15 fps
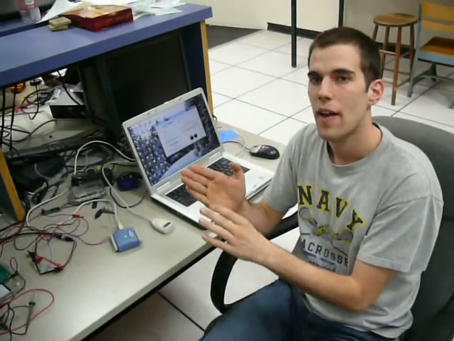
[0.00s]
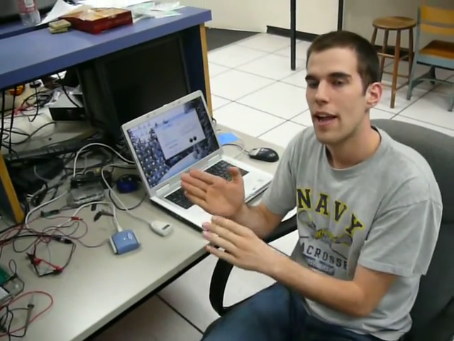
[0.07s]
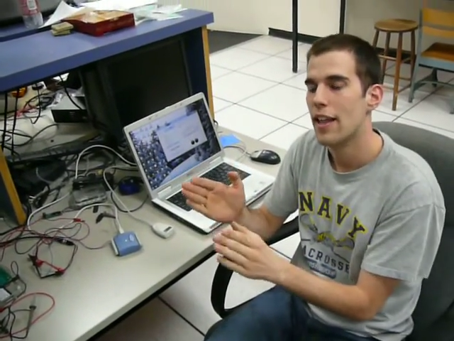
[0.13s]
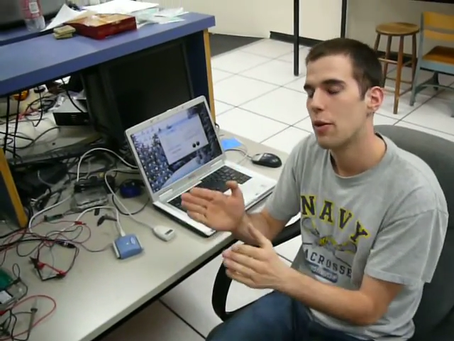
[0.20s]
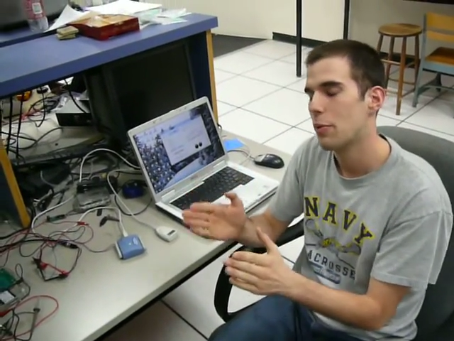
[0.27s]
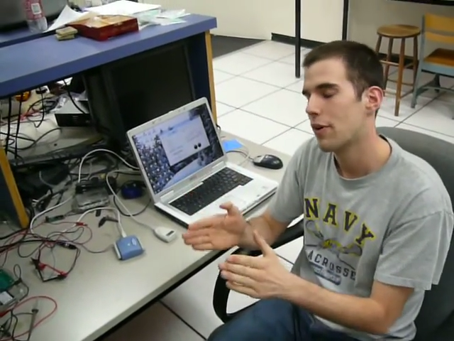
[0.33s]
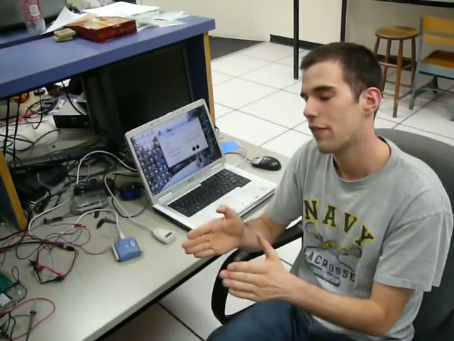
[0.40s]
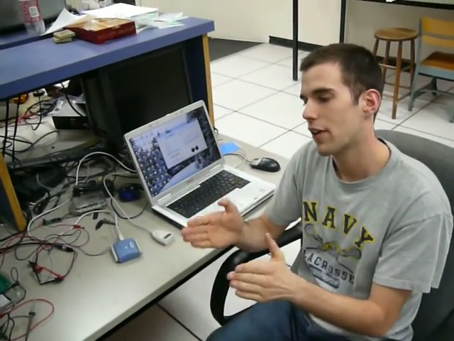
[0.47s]
And
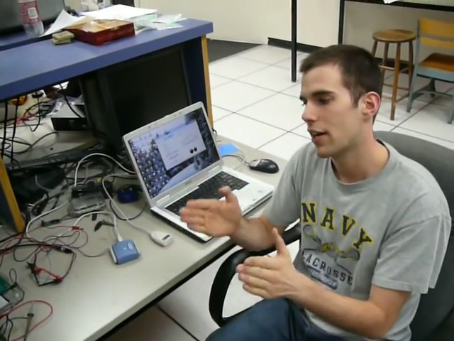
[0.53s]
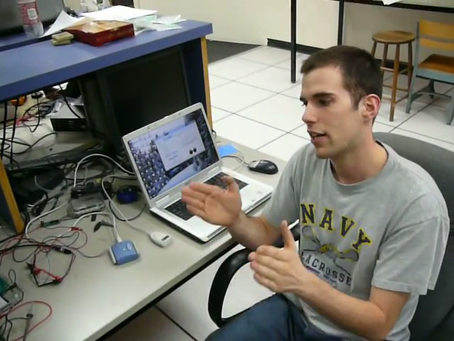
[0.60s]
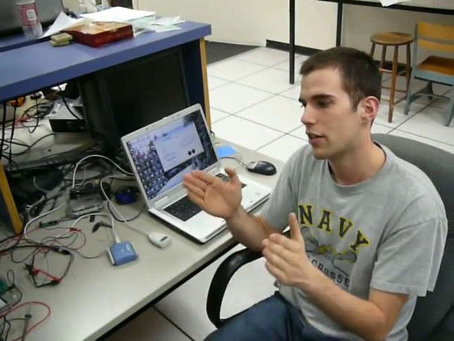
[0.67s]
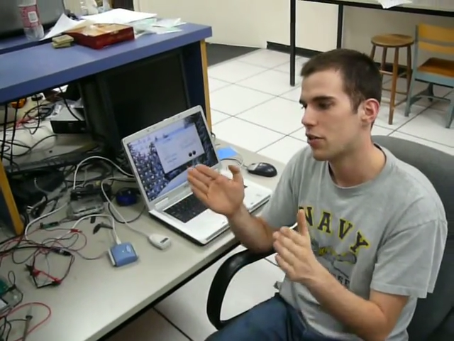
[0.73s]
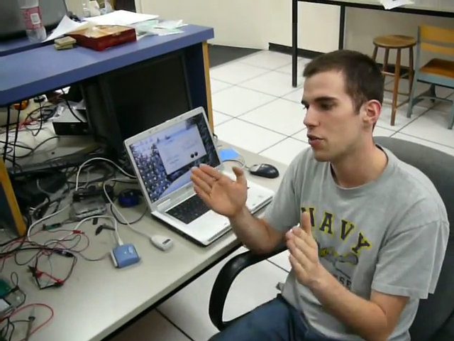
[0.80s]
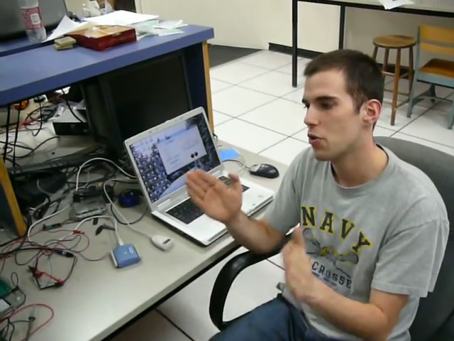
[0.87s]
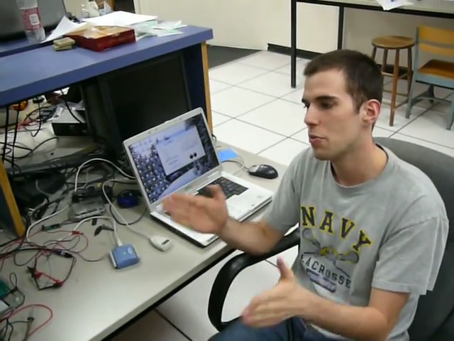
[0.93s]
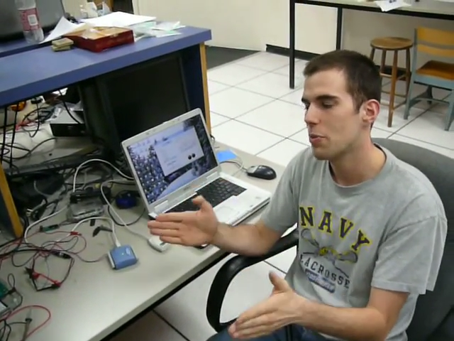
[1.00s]
then we've got a
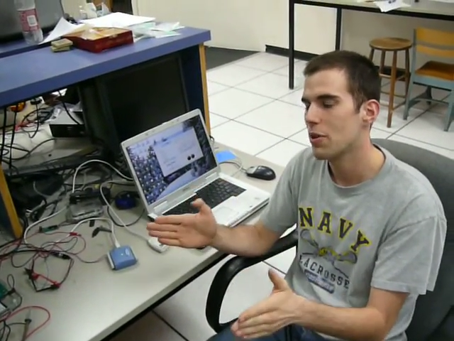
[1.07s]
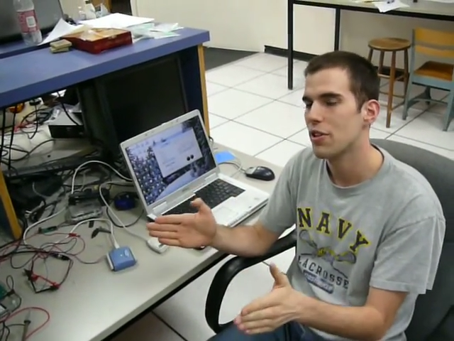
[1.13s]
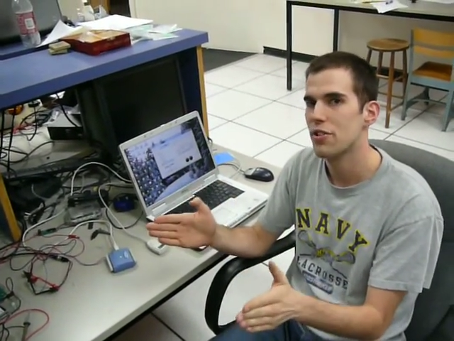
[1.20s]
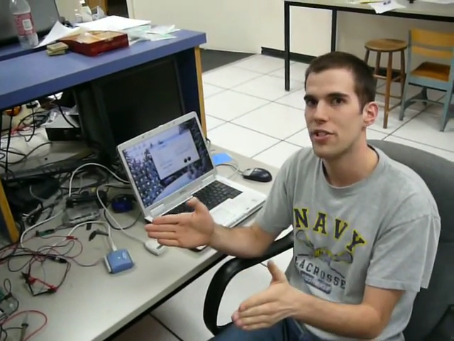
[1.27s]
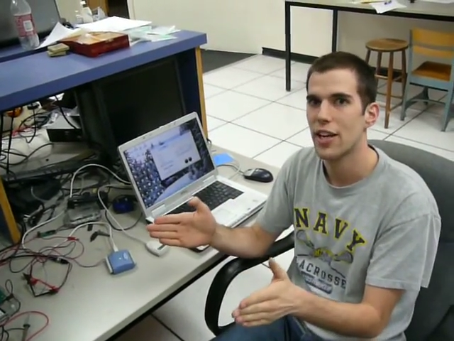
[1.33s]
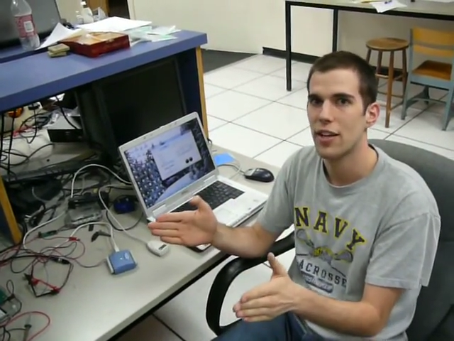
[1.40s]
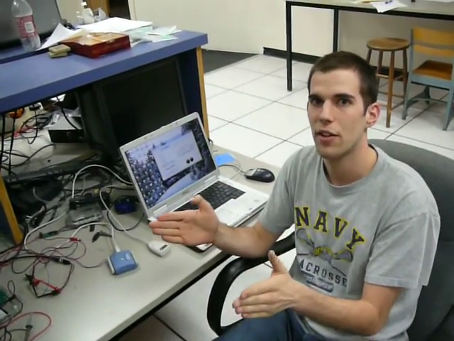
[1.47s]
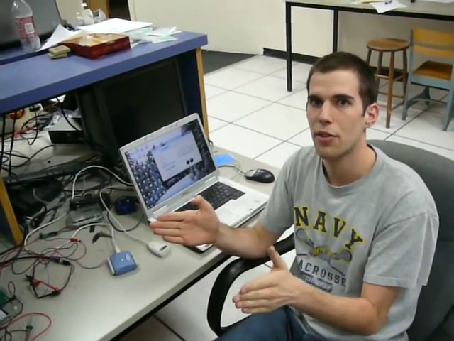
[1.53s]
2
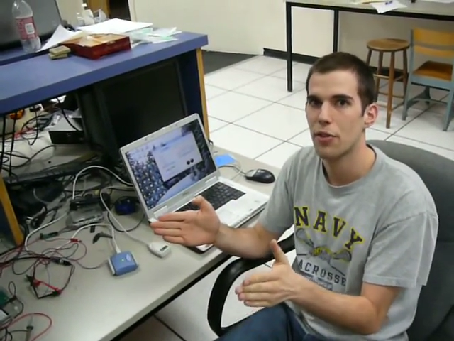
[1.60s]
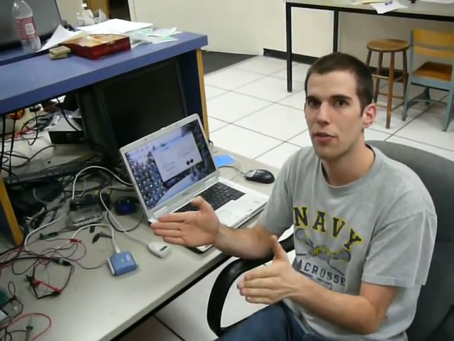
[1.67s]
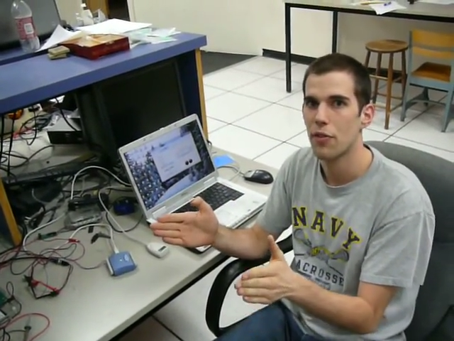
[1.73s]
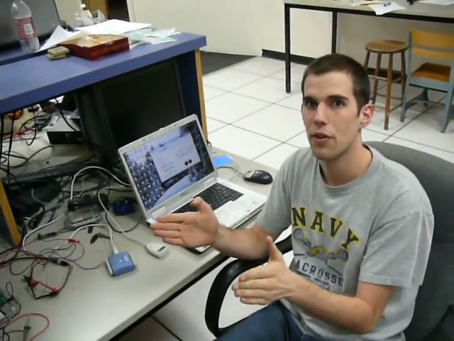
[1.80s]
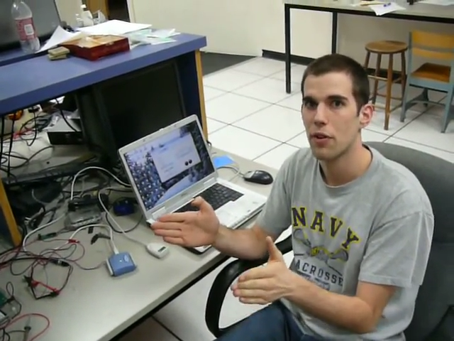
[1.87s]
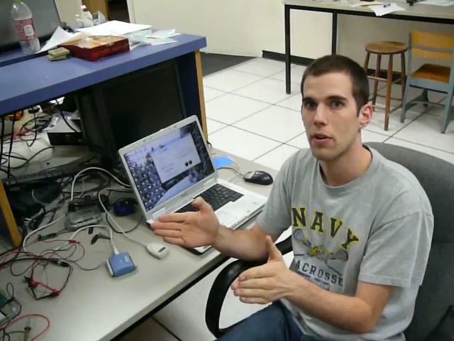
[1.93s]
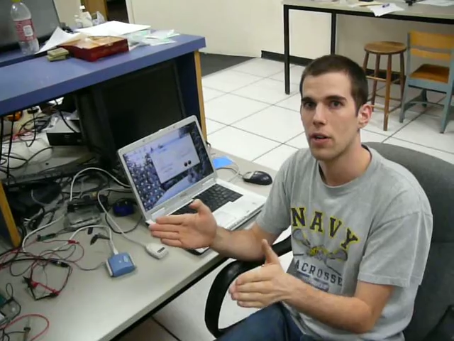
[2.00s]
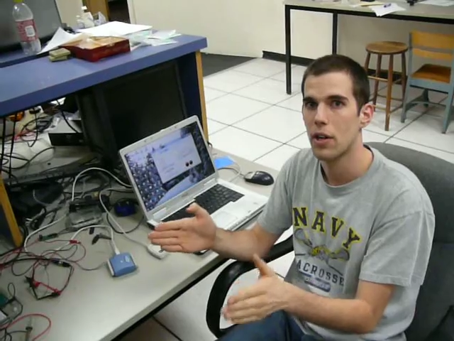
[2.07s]

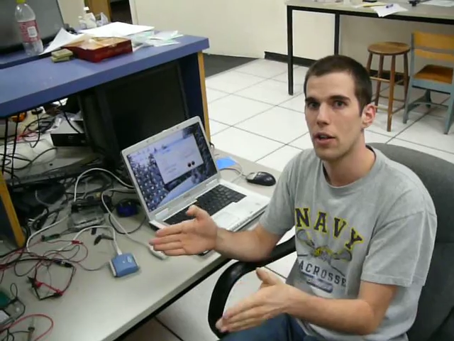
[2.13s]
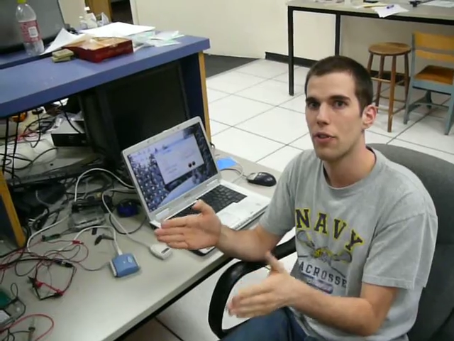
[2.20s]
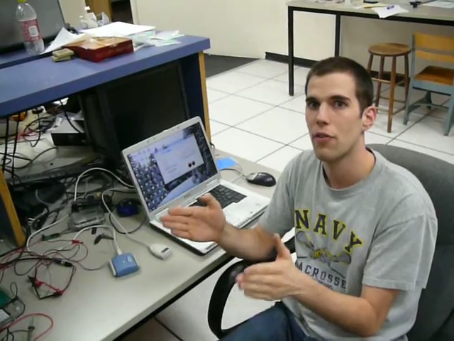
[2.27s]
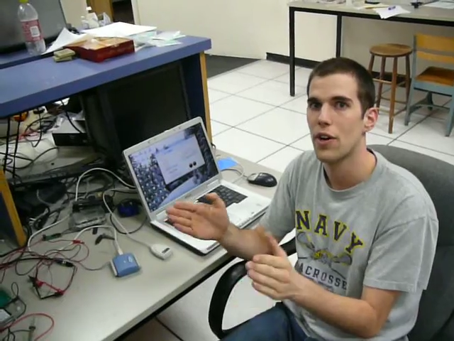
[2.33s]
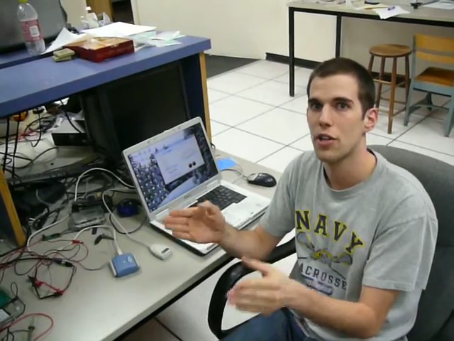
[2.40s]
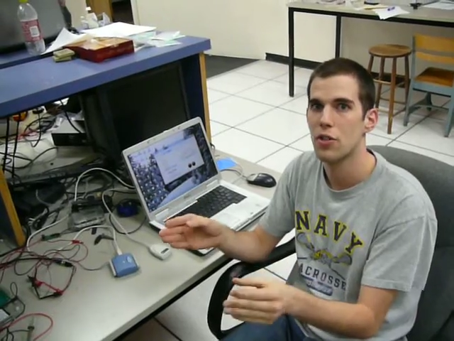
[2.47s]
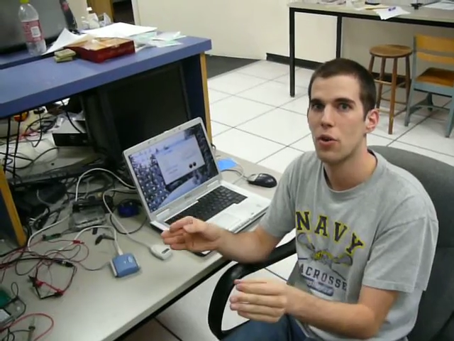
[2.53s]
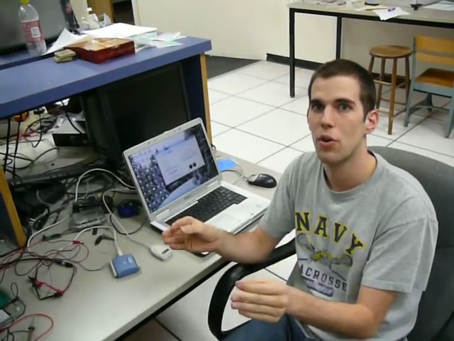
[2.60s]
millisecond
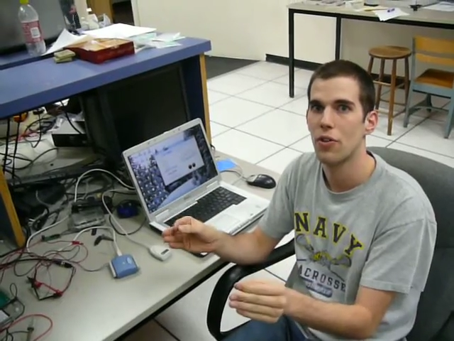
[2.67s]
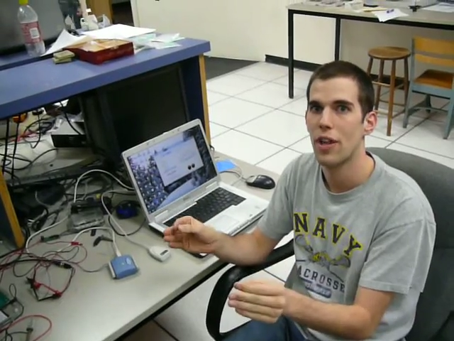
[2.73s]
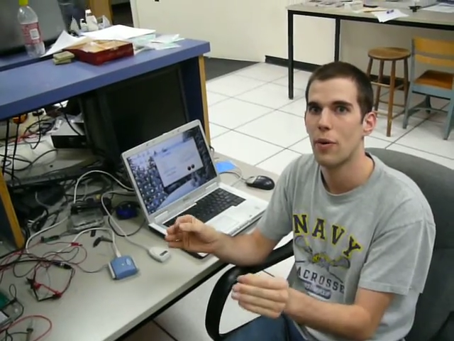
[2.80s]
threshold